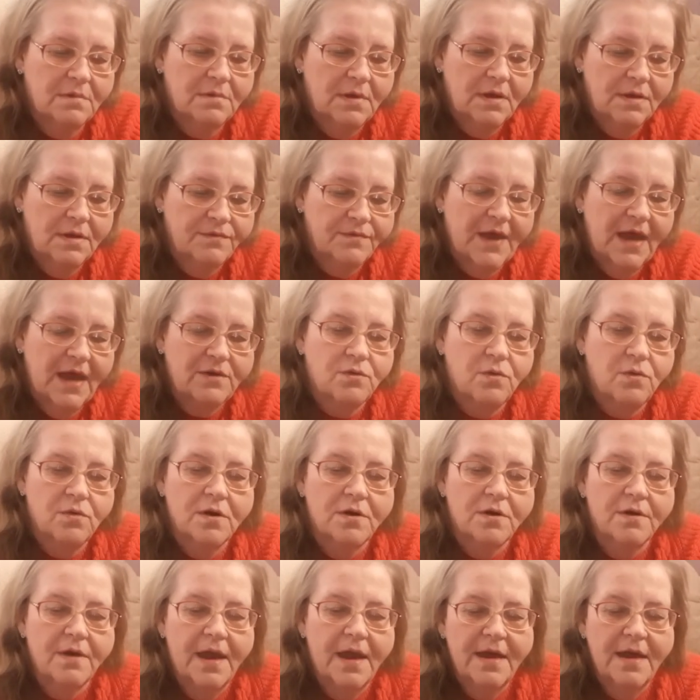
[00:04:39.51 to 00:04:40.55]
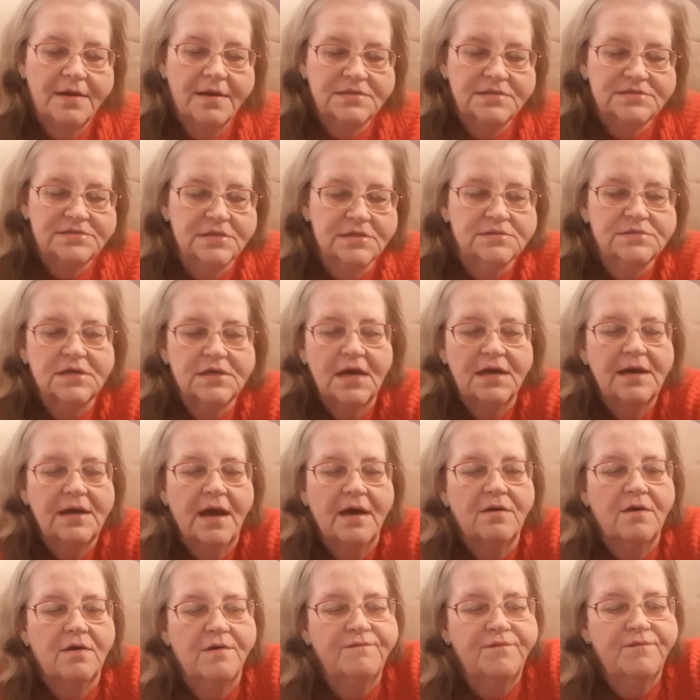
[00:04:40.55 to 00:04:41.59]
in that corner, and it's inside
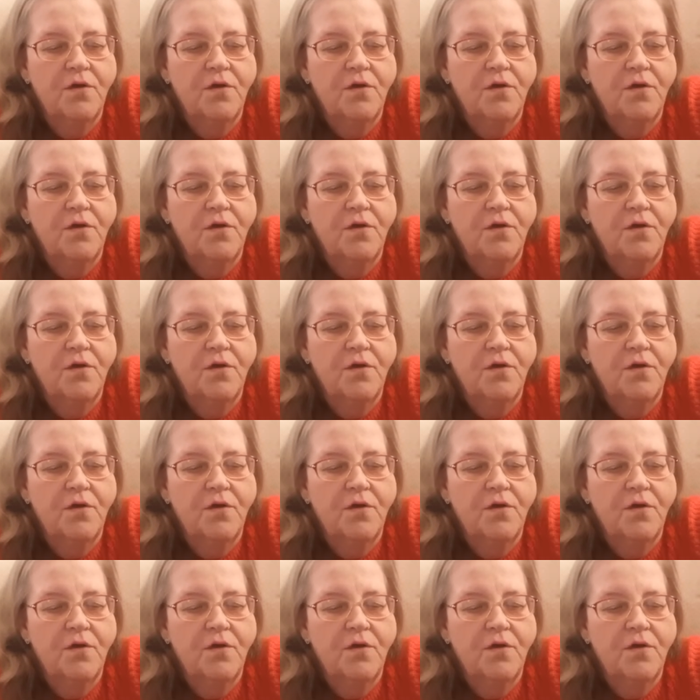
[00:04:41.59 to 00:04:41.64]
out. Of